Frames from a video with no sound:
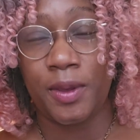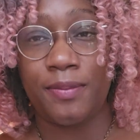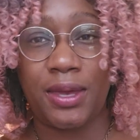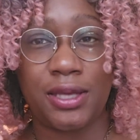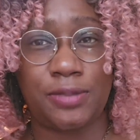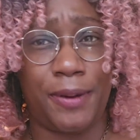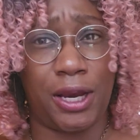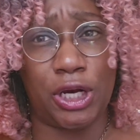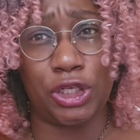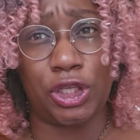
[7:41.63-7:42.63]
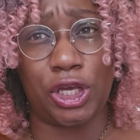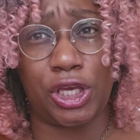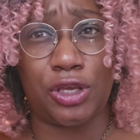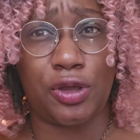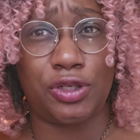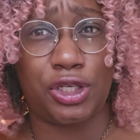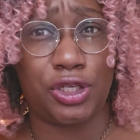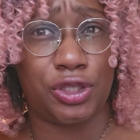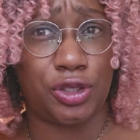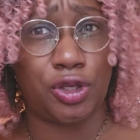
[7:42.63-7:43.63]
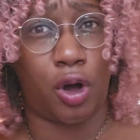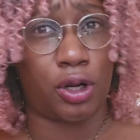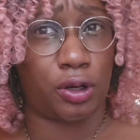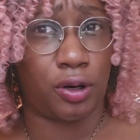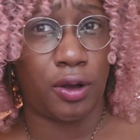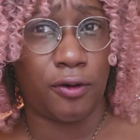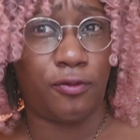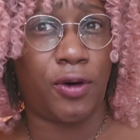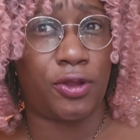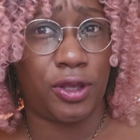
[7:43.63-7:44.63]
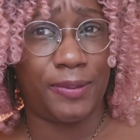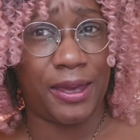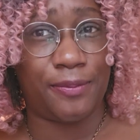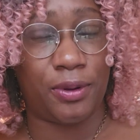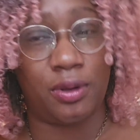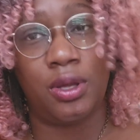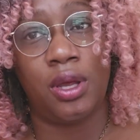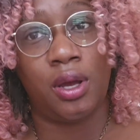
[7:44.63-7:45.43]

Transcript: because apparently, she's the daughter of wealthy people.